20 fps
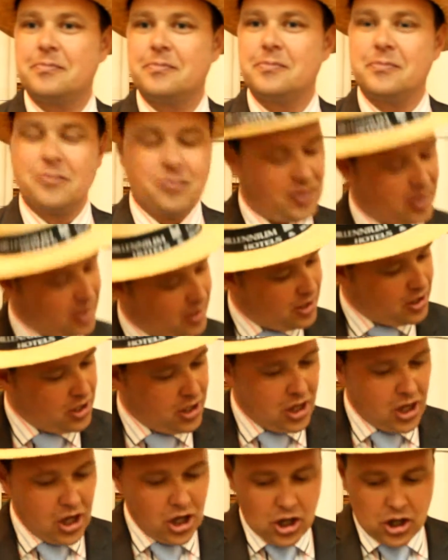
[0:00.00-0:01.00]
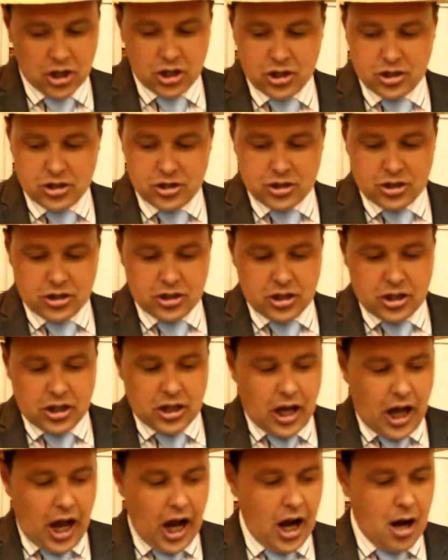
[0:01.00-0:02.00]
in Indian food. What's the reason for that?
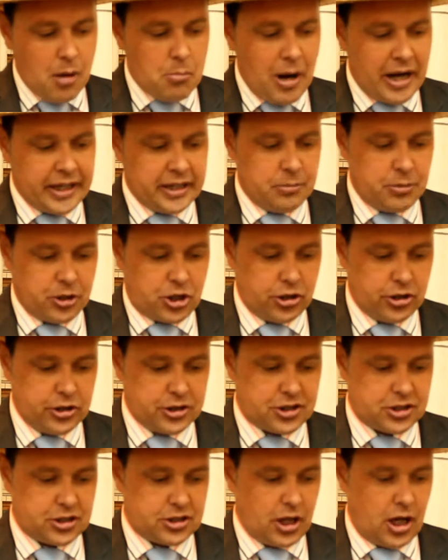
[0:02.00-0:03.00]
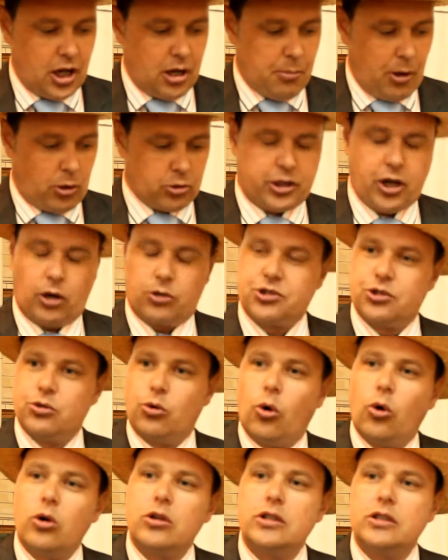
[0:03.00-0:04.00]
Uh, mainly because uh,
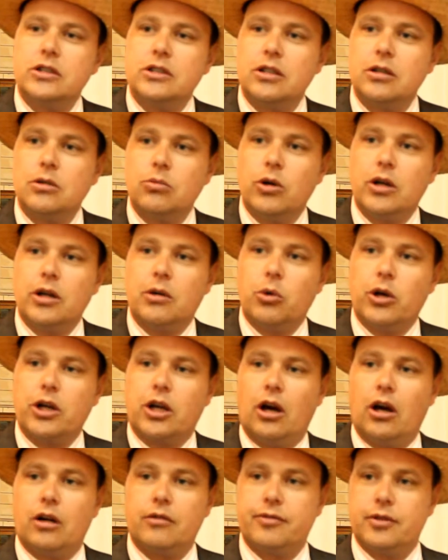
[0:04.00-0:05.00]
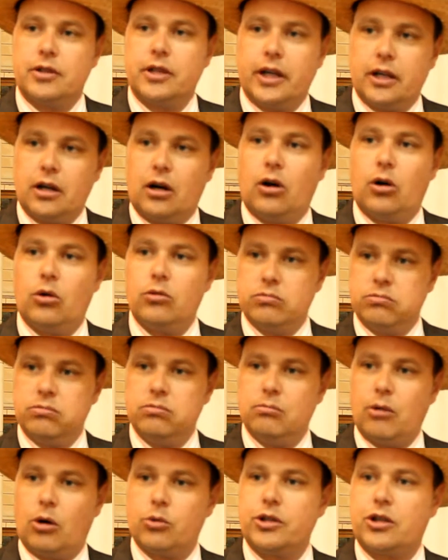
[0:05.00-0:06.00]
multicultural Auckland. Yeah. We're going for that whole
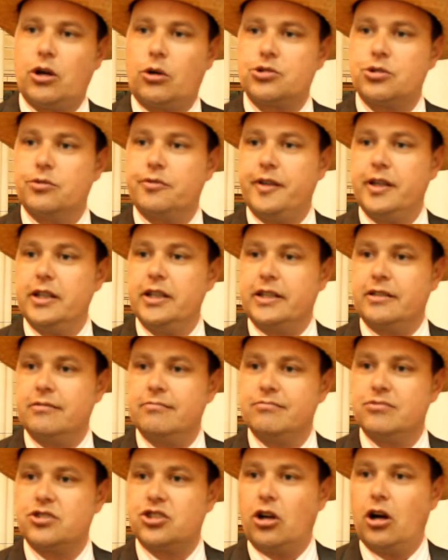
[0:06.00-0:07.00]
multicultural feeling. Mm-hmm.